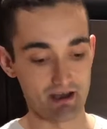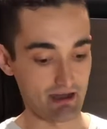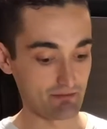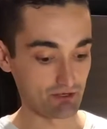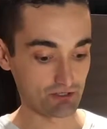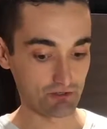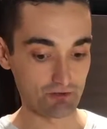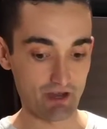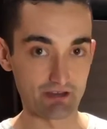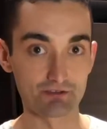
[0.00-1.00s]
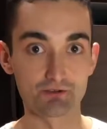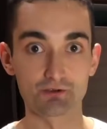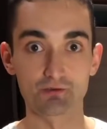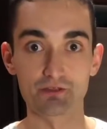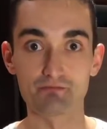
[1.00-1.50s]
I'm going to show you how to do
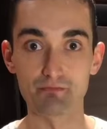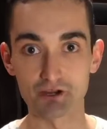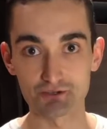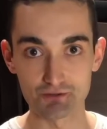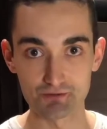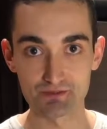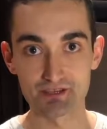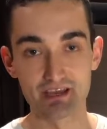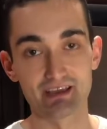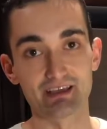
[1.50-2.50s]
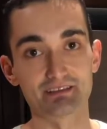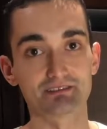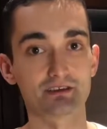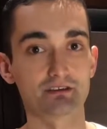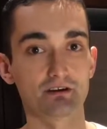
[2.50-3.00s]
it with mushrooms
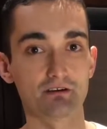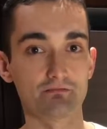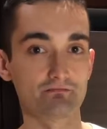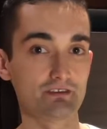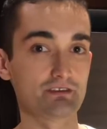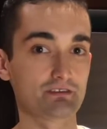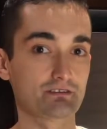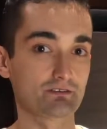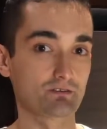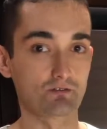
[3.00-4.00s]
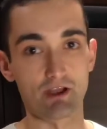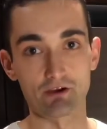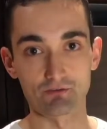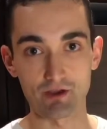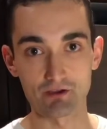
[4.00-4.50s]
instead of vegan
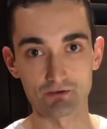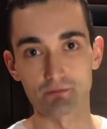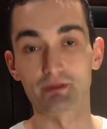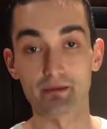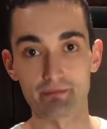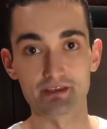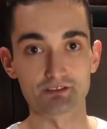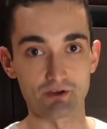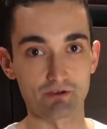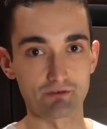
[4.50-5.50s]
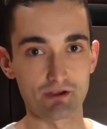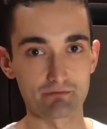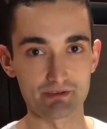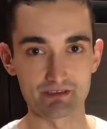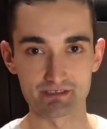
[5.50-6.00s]
ground round or plant-based ground
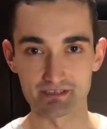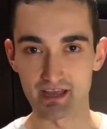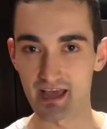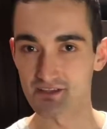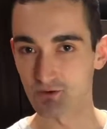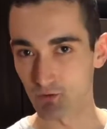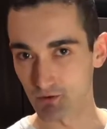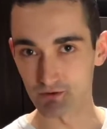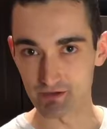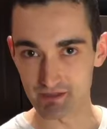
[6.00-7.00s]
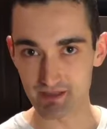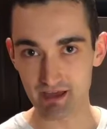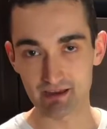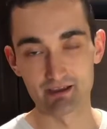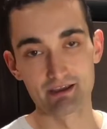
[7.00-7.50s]
round, because it has oil in
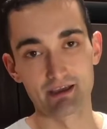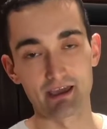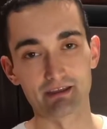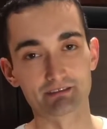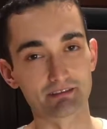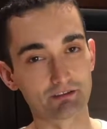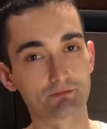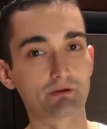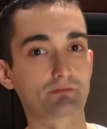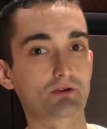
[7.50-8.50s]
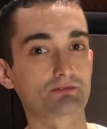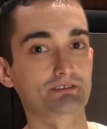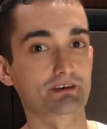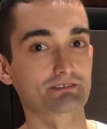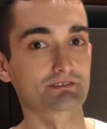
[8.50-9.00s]
that and it's a little bit
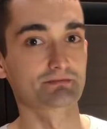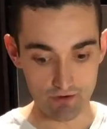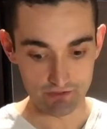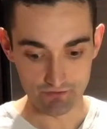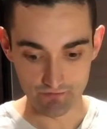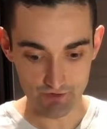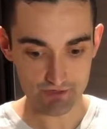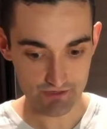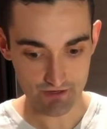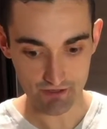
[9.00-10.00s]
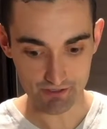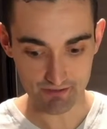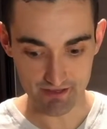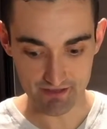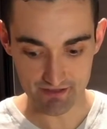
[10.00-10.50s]
processed. All right, so first I'll
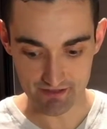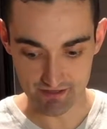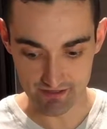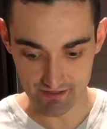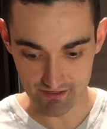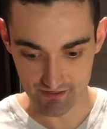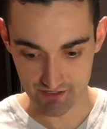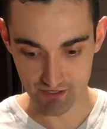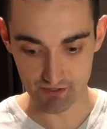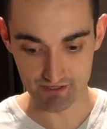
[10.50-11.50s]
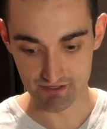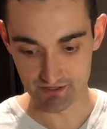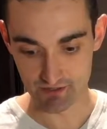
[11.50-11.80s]
explain the salsa.